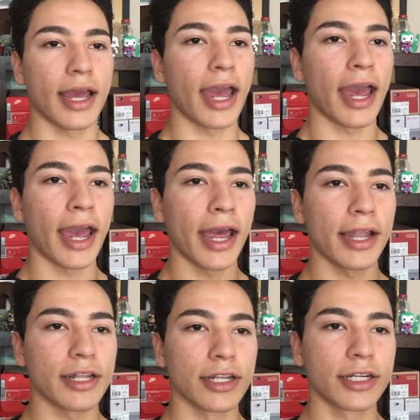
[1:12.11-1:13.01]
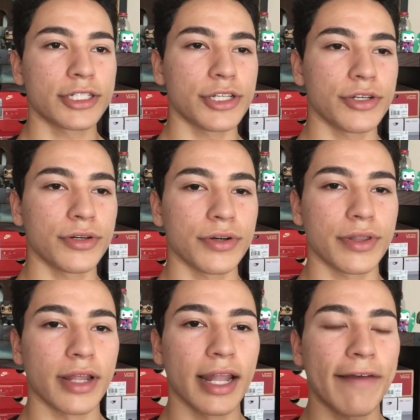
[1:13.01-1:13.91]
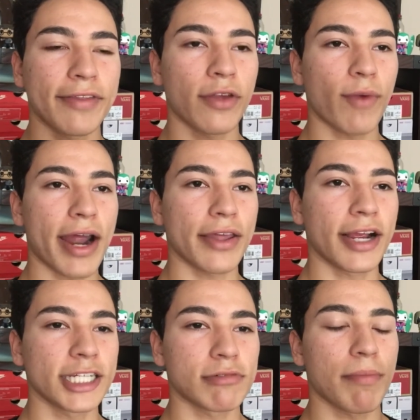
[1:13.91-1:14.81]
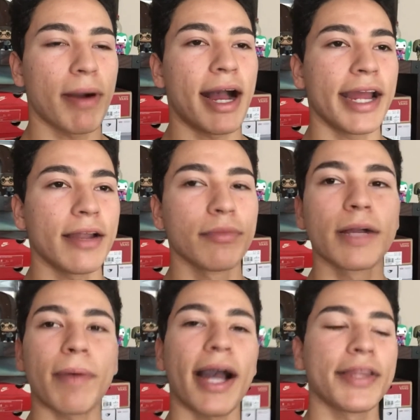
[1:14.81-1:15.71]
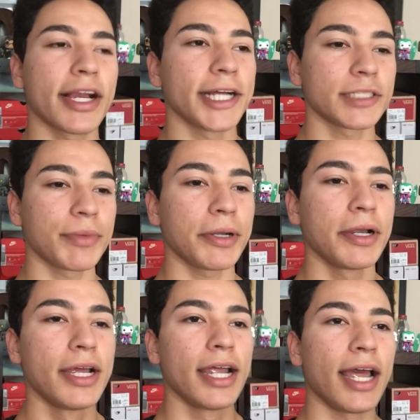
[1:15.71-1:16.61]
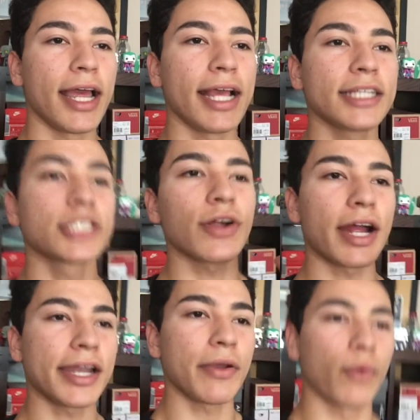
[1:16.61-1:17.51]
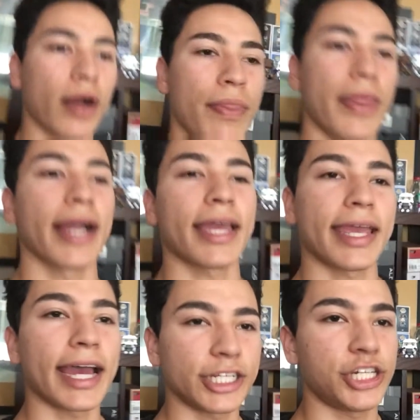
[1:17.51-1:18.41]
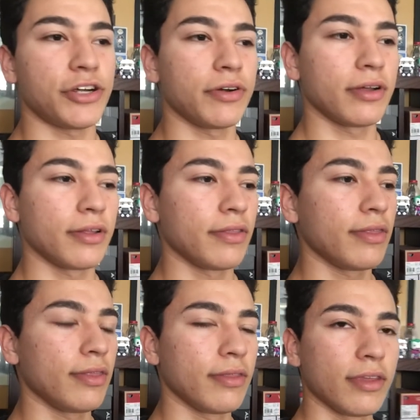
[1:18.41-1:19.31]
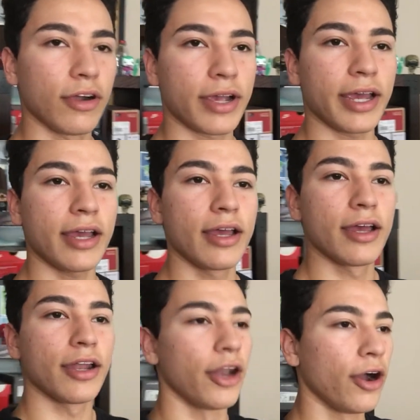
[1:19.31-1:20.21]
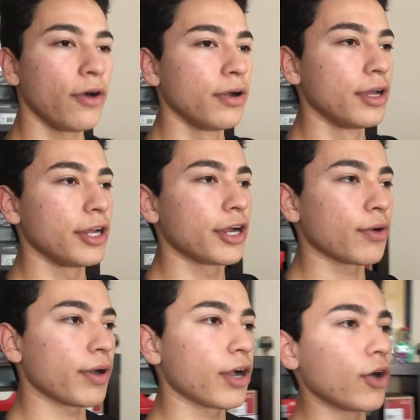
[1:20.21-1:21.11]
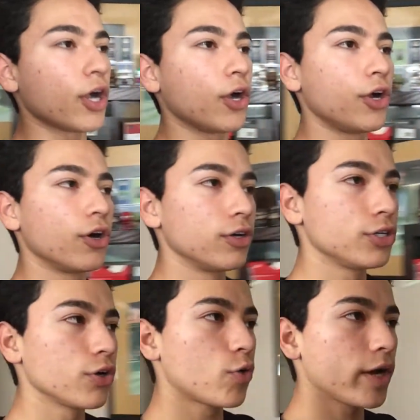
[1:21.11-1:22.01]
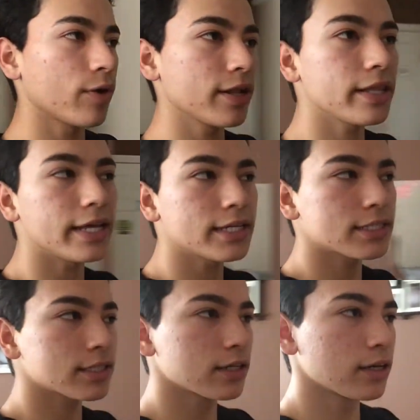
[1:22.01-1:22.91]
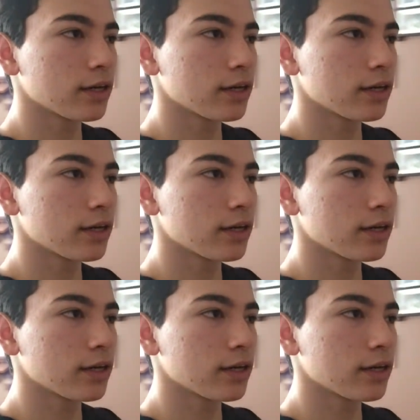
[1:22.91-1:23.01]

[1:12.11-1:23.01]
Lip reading: and look to the left and the right of the customer, behind them. Look behind the customer. Is there anyone that can catch you? Okay, no? You're going to want to go do a quick one of these,